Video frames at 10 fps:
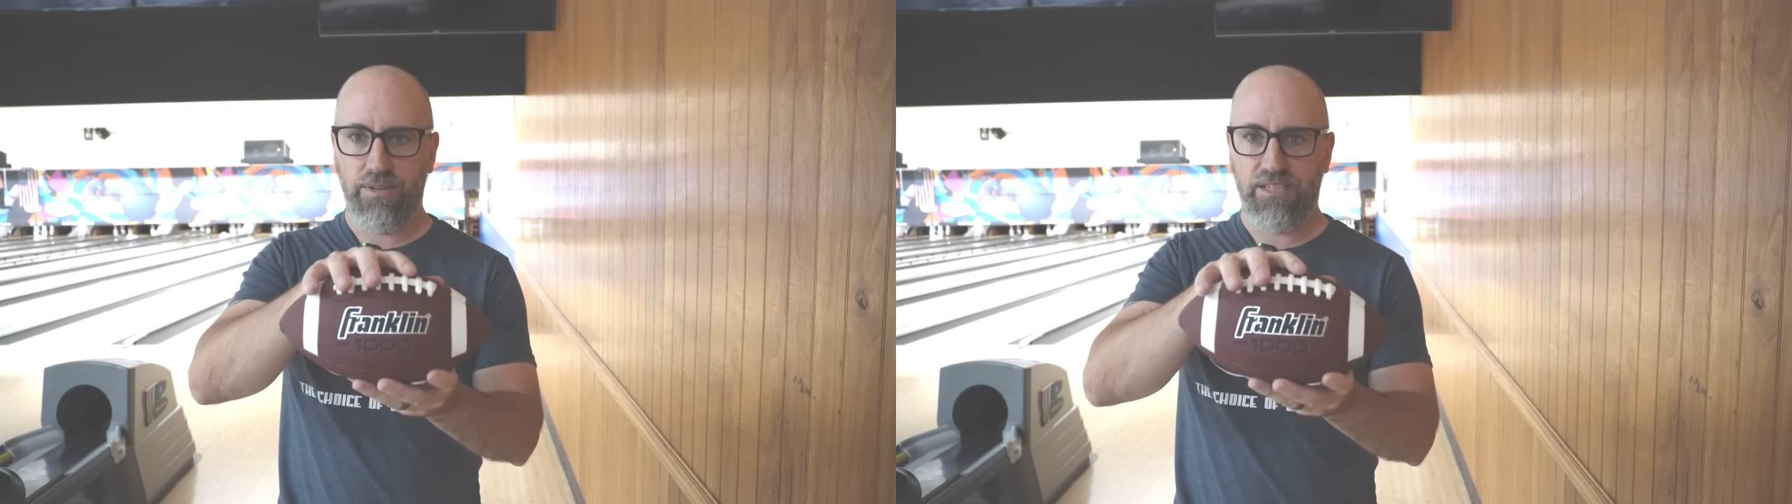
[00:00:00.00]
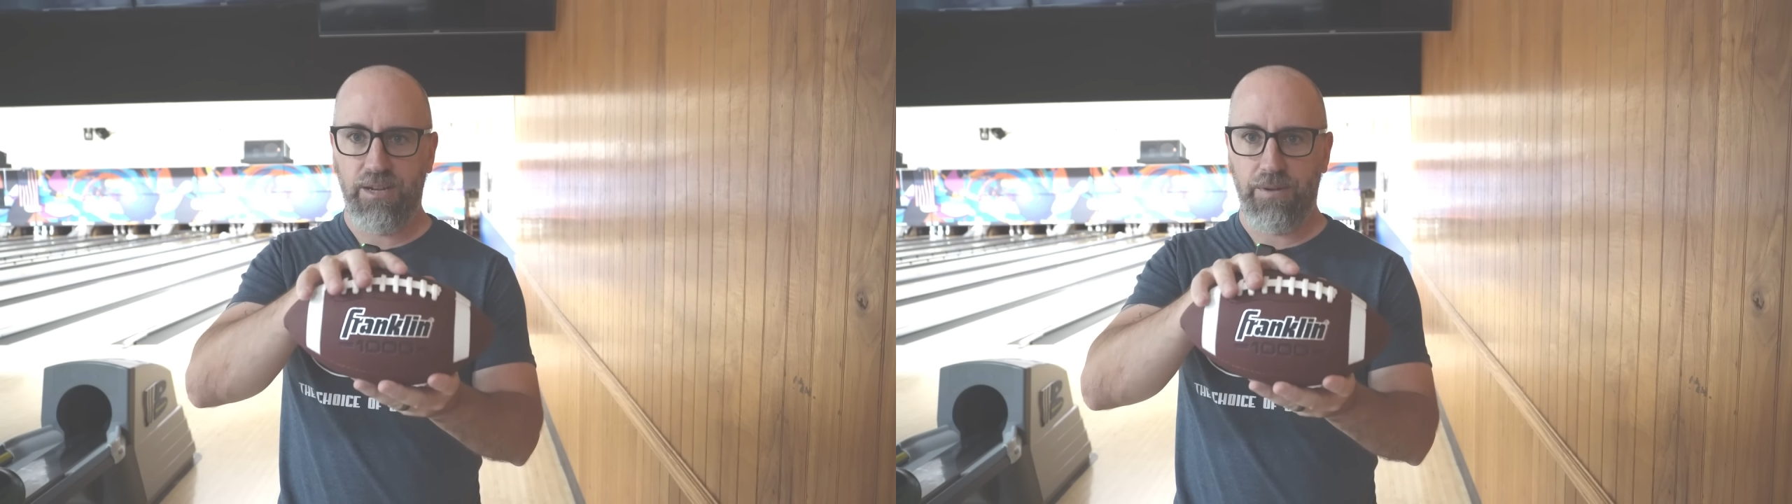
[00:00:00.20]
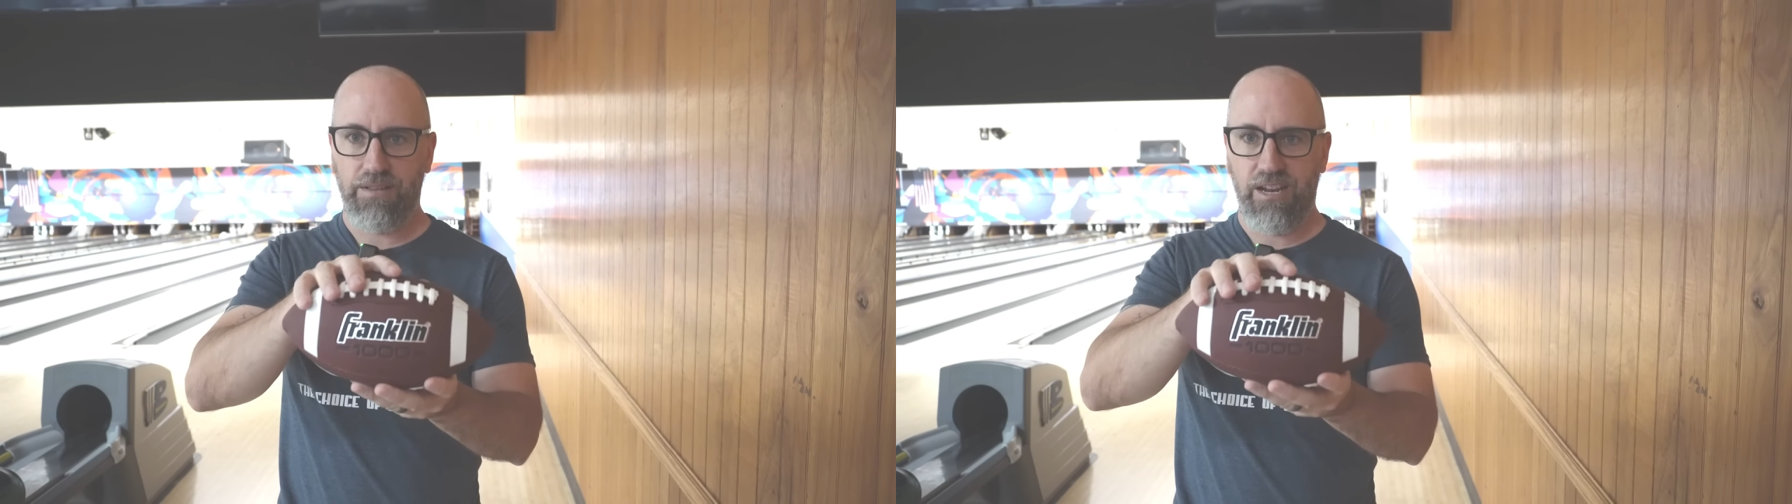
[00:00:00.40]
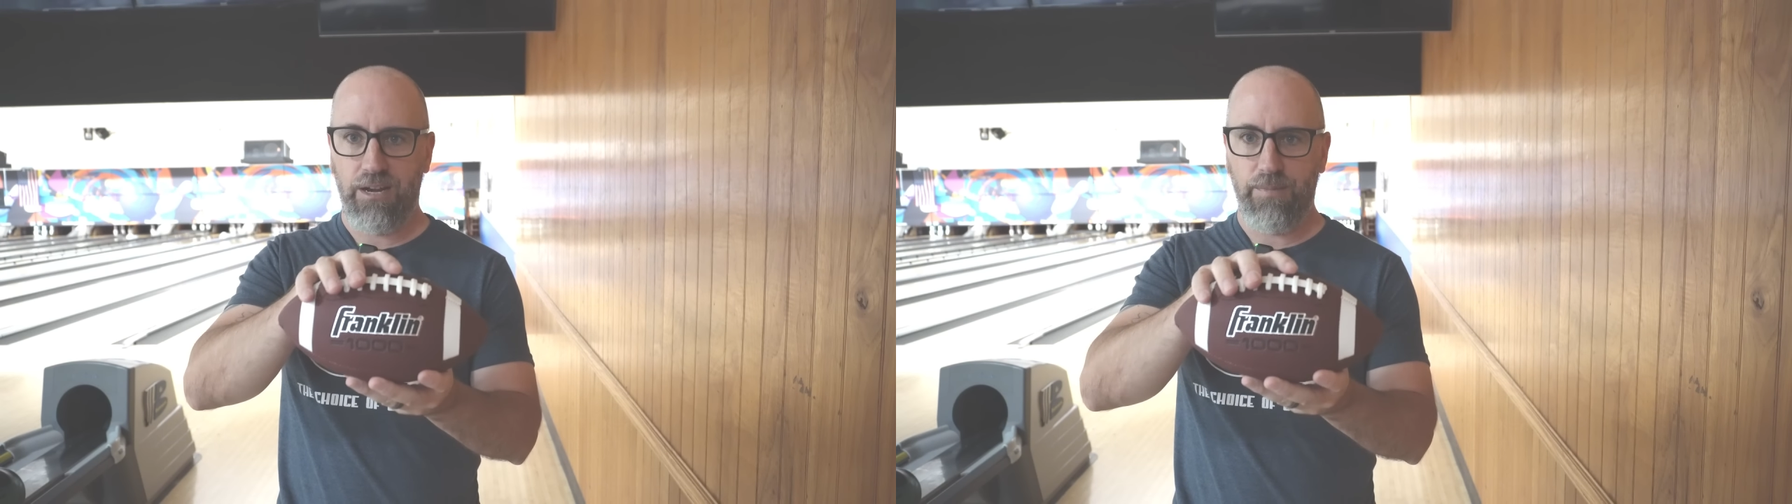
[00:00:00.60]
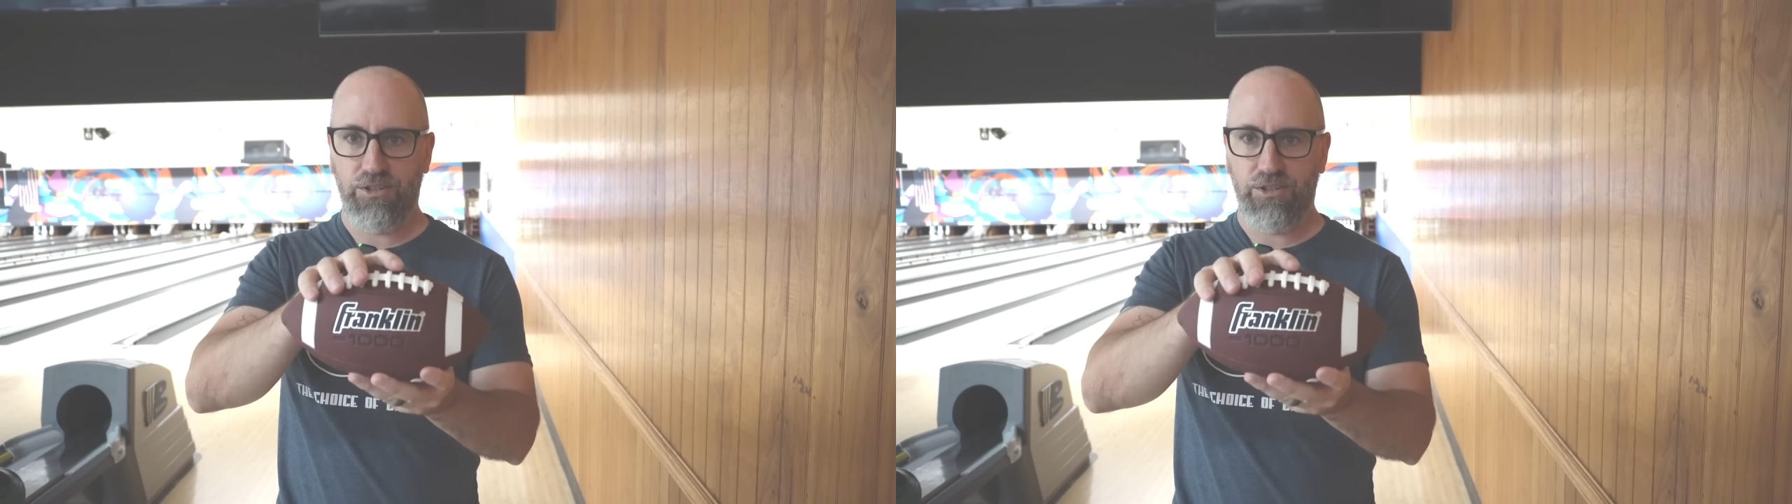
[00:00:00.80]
We're typically going to be